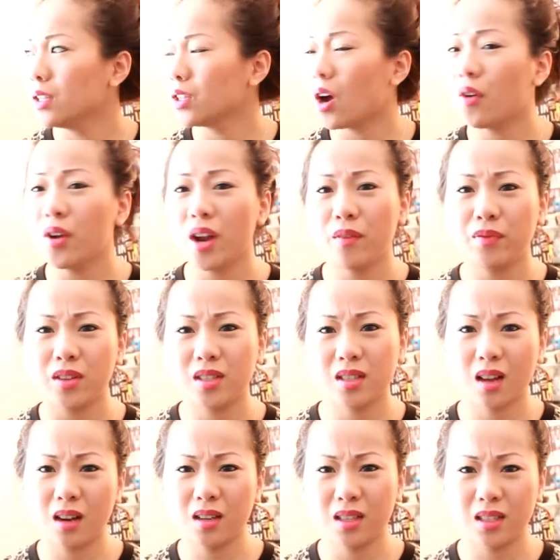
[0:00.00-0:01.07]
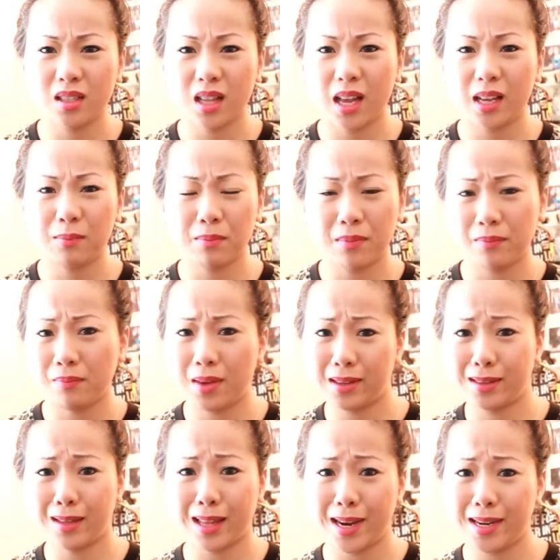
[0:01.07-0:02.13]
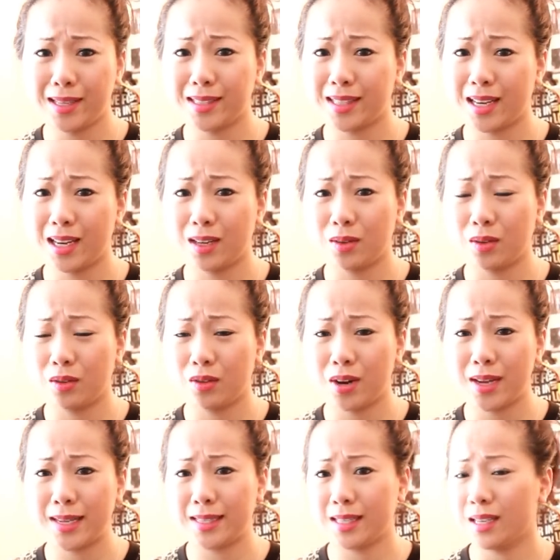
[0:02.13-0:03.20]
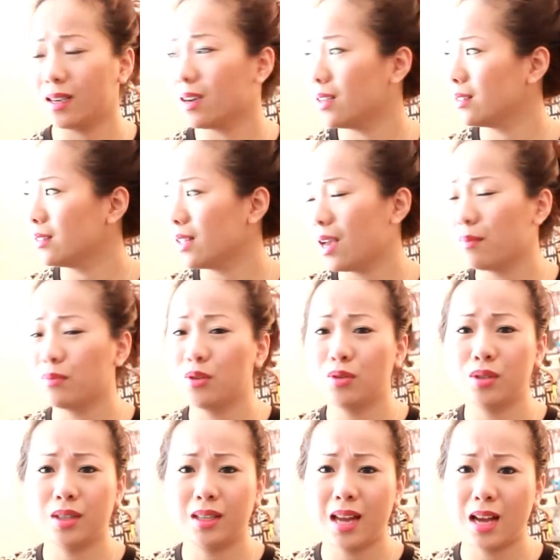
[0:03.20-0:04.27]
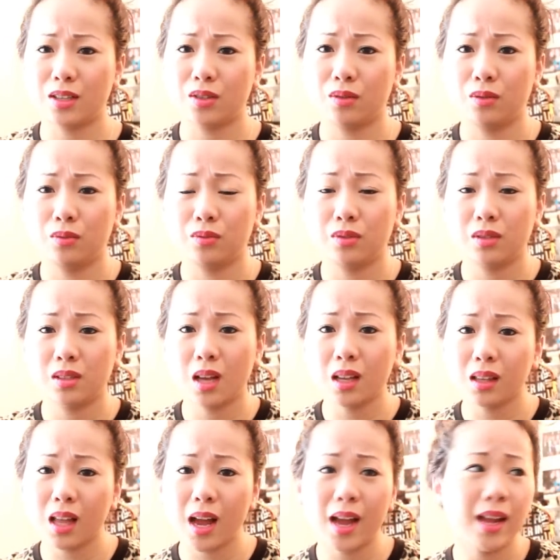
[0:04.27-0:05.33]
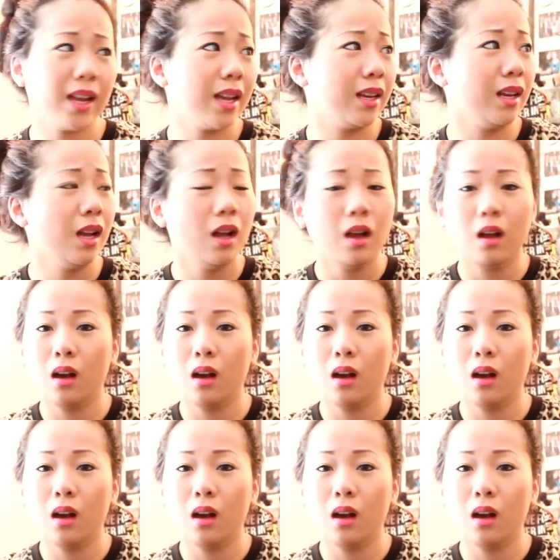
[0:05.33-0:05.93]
Sorry if the sun is like the lighting's getting crazy because I'm using natural sunlight, and